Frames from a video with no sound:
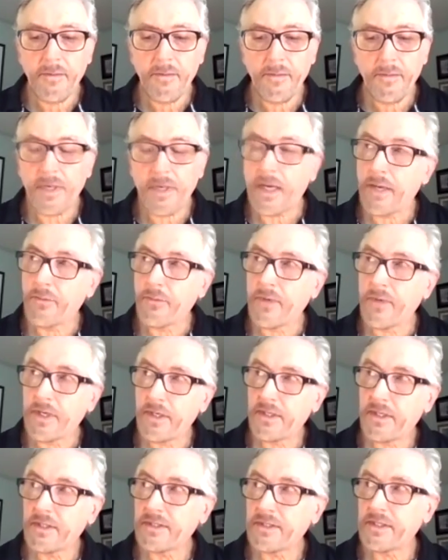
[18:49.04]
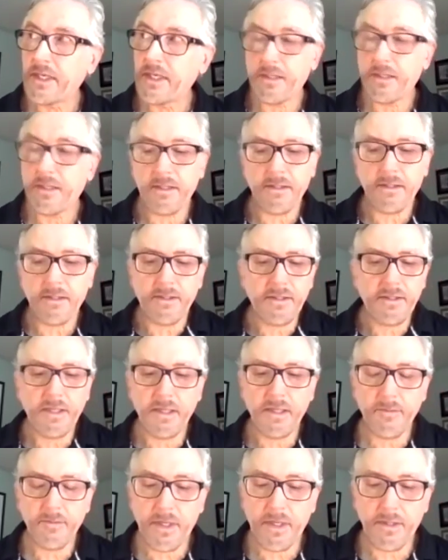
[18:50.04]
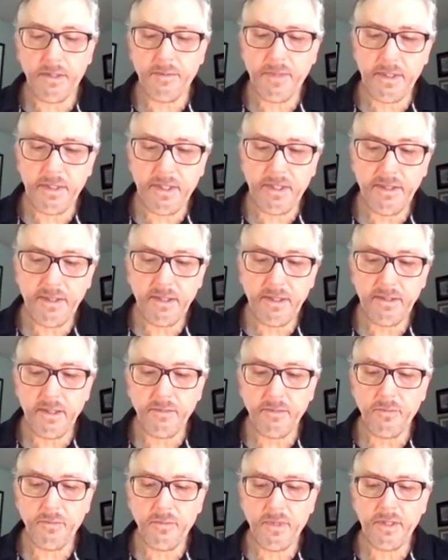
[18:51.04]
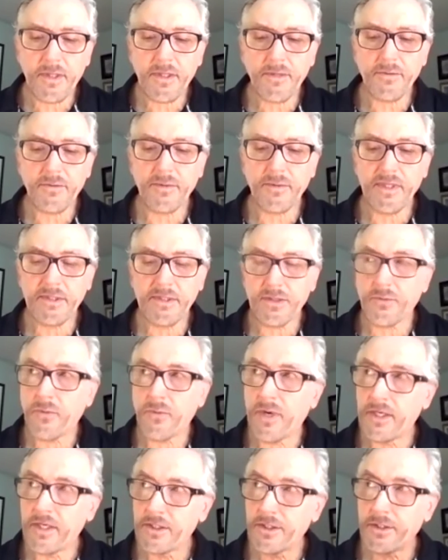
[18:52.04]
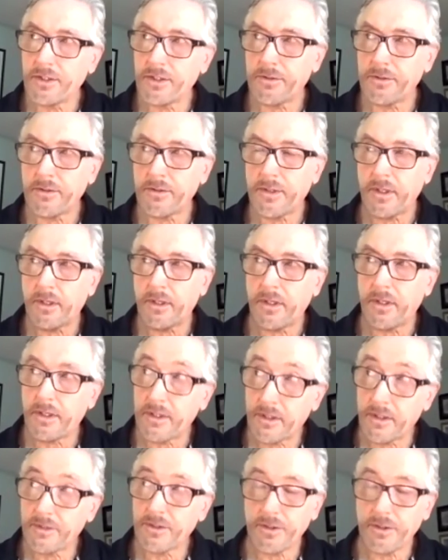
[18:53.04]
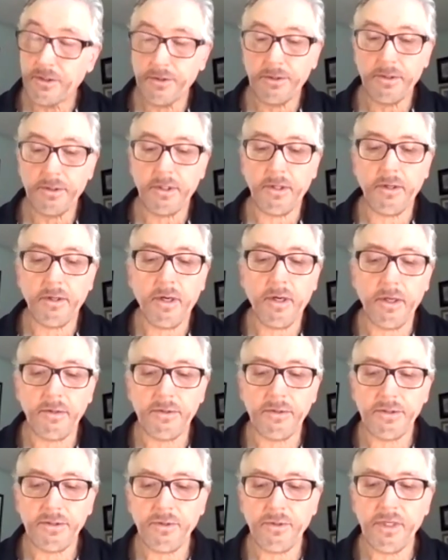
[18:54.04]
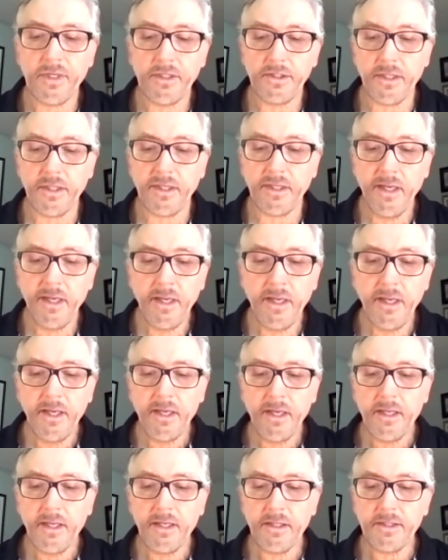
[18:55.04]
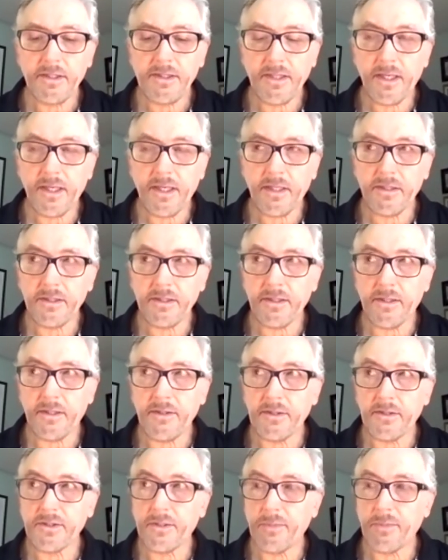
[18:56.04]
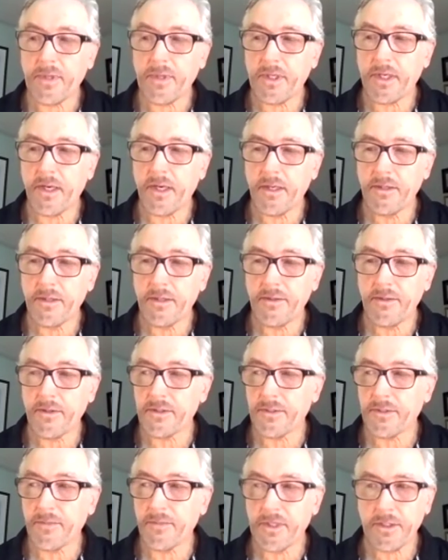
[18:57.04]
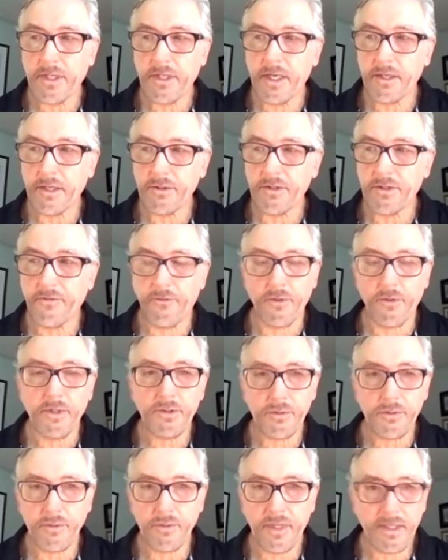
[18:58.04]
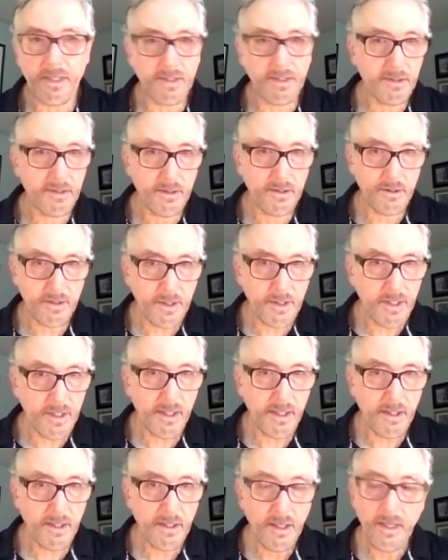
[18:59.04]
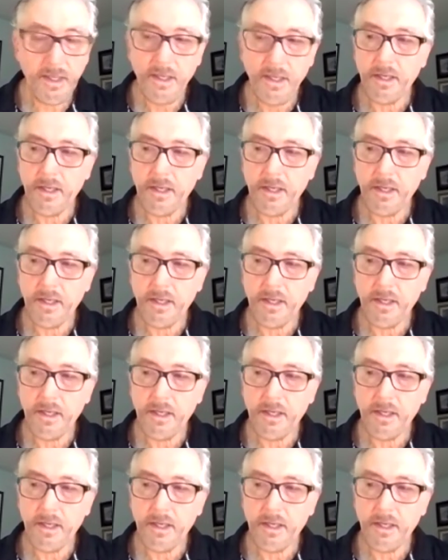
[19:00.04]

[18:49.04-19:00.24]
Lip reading: But I wanted to say another thing, but I mean, I think that another reason why adult children are estranging is that there's a much higher divorce rate today.